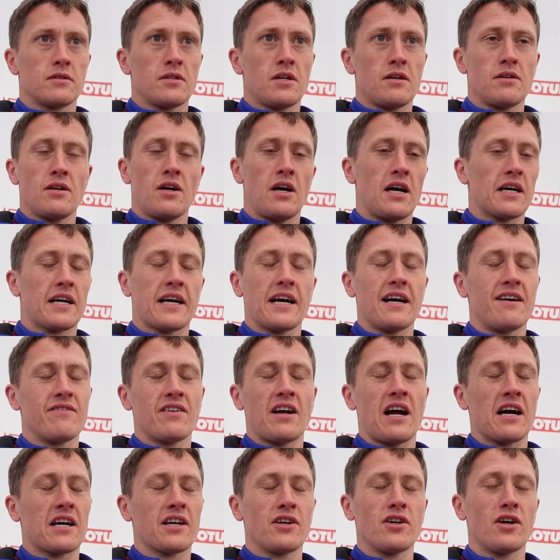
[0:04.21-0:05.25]
No, I can't.
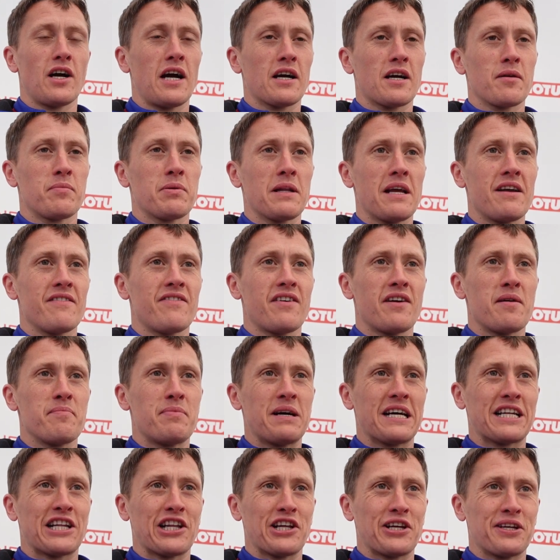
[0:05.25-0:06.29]
But I can play it very
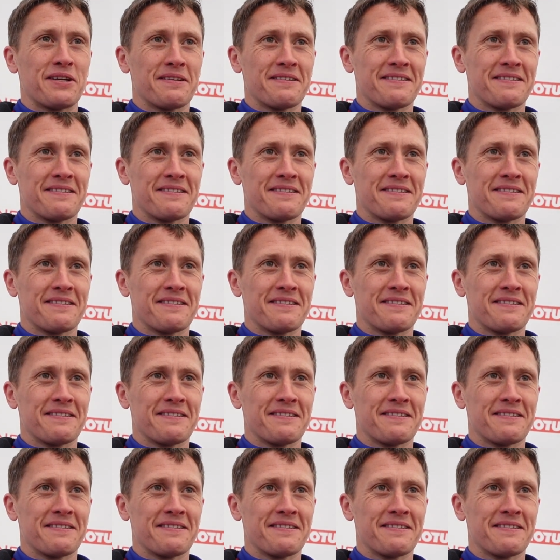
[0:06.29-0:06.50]
badly.